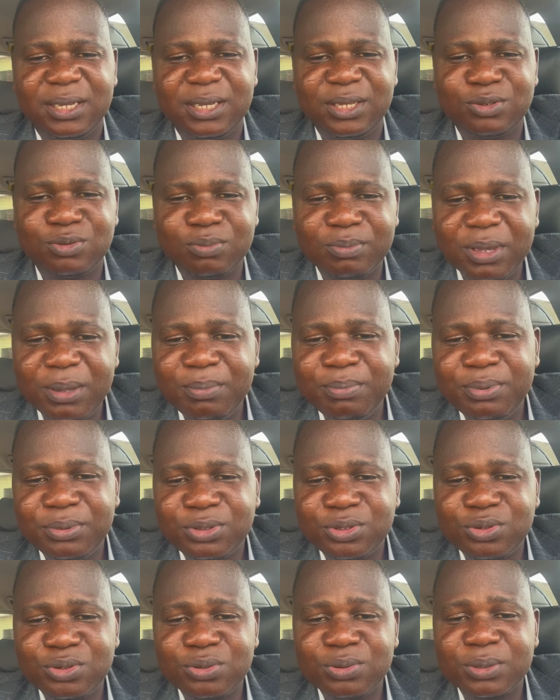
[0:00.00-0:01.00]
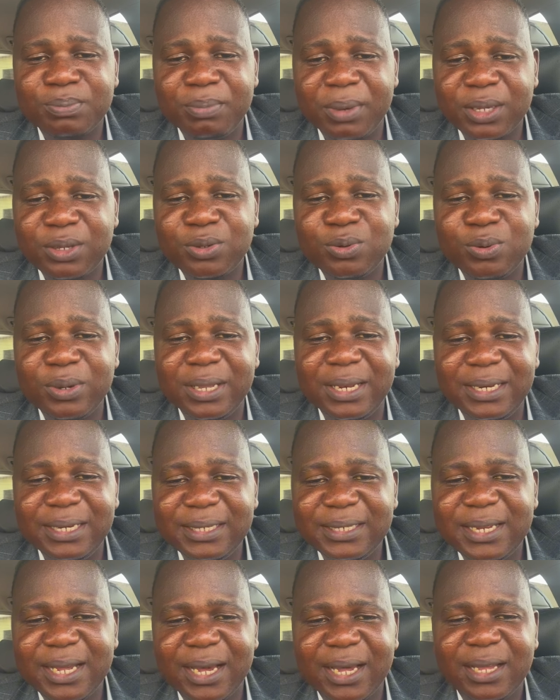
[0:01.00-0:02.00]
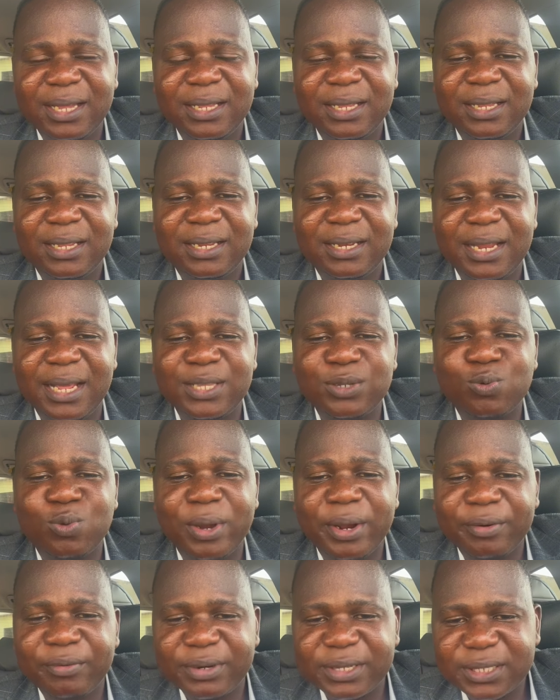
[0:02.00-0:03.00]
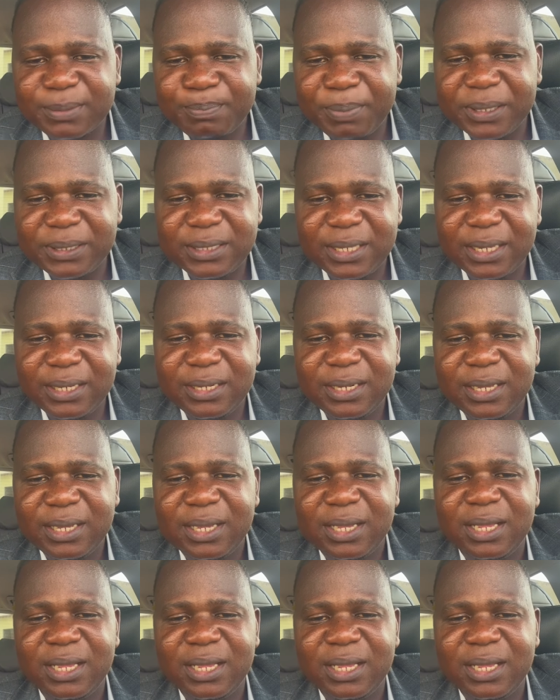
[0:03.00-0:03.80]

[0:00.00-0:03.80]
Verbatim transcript: It will make, make you a leader that is well respected,